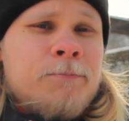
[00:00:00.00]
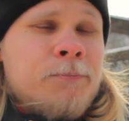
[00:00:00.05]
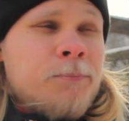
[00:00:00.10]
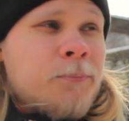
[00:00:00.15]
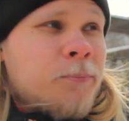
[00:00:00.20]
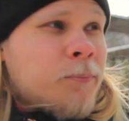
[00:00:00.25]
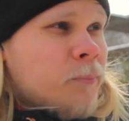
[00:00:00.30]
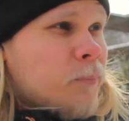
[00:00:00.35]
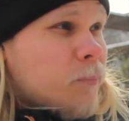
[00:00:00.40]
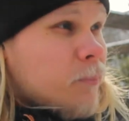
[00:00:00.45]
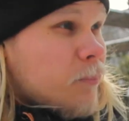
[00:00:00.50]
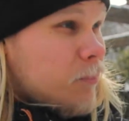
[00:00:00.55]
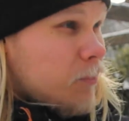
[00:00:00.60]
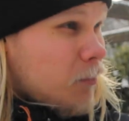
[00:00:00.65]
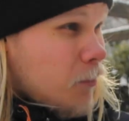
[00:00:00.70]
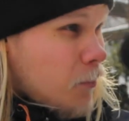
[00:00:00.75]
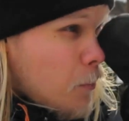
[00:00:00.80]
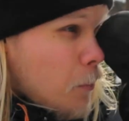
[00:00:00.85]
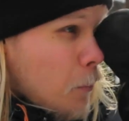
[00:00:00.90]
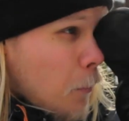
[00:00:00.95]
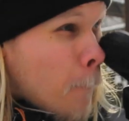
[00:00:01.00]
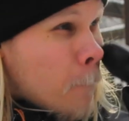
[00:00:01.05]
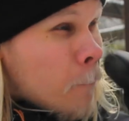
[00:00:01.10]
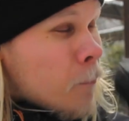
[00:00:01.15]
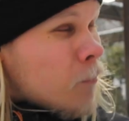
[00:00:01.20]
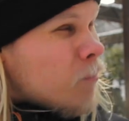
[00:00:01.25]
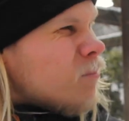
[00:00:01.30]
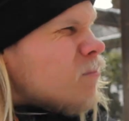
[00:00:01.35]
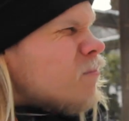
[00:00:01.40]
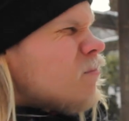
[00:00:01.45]

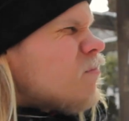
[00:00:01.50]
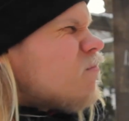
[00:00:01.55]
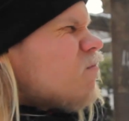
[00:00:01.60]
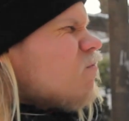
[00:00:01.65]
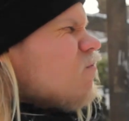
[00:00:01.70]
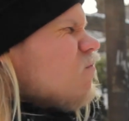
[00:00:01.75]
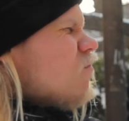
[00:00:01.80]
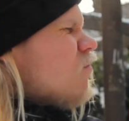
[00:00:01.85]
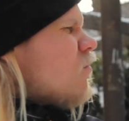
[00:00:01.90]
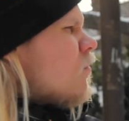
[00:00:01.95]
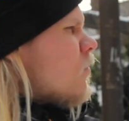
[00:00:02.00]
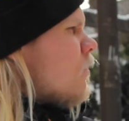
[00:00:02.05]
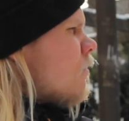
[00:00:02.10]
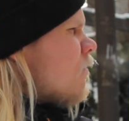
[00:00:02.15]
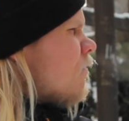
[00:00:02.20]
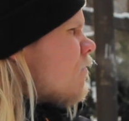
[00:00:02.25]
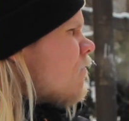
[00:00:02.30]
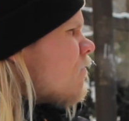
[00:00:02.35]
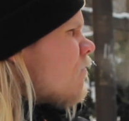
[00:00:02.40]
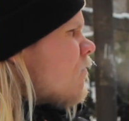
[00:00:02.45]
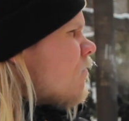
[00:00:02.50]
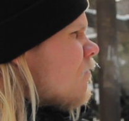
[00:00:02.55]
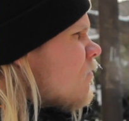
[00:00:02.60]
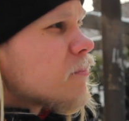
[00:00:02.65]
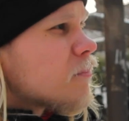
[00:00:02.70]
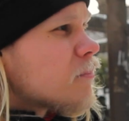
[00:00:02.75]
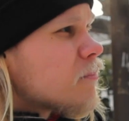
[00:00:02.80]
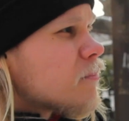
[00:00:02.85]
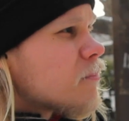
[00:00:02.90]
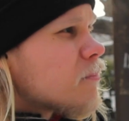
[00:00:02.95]

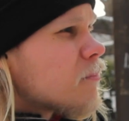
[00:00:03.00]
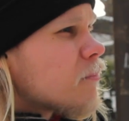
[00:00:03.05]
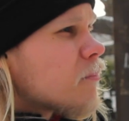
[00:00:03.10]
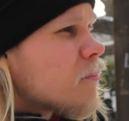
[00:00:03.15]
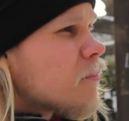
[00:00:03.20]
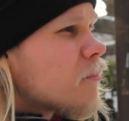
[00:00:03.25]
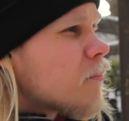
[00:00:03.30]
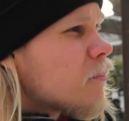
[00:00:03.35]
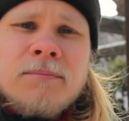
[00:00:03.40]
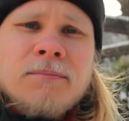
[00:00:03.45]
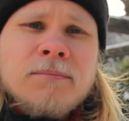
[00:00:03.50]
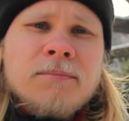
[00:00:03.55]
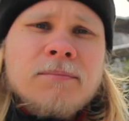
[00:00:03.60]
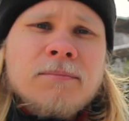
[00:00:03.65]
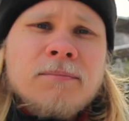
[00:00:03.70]
Nothing is said.